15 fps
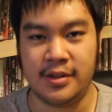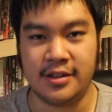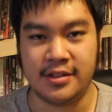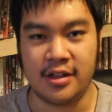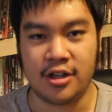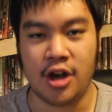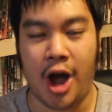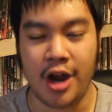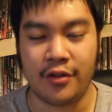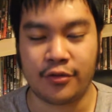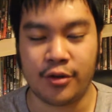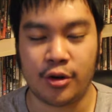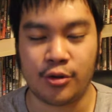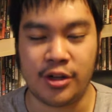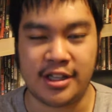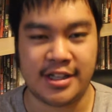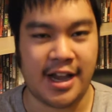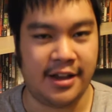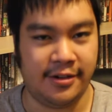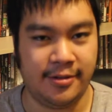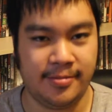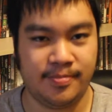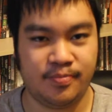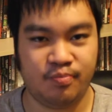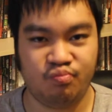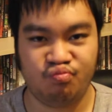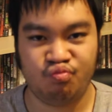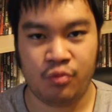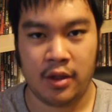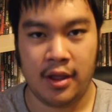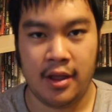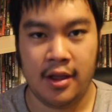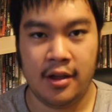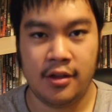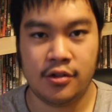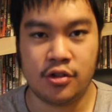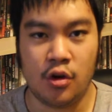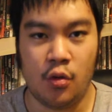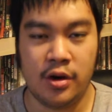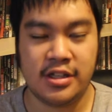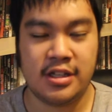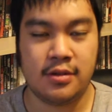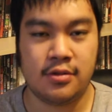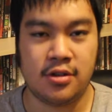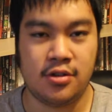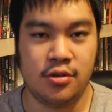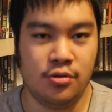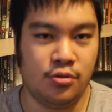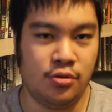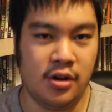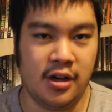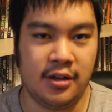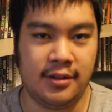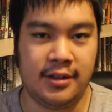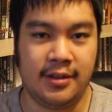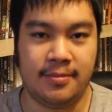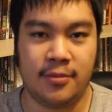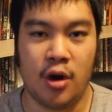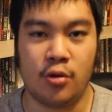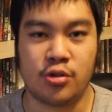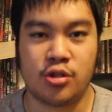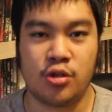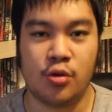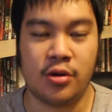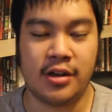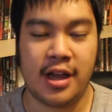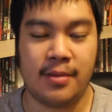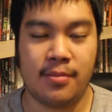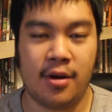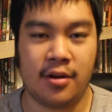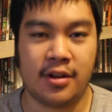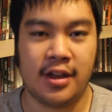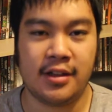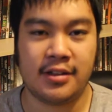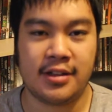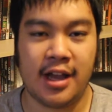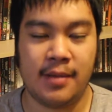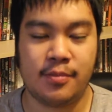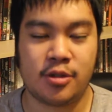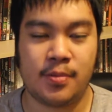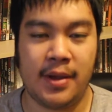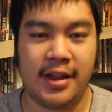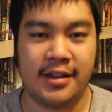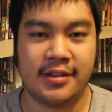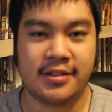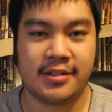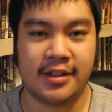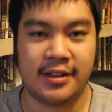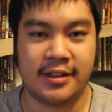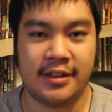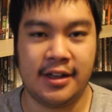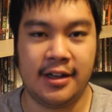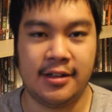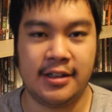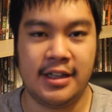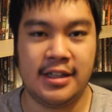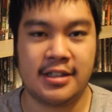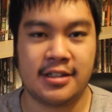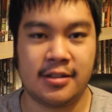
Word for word: his god of cookery title. So what does he to do? he goes to a night market type space and eats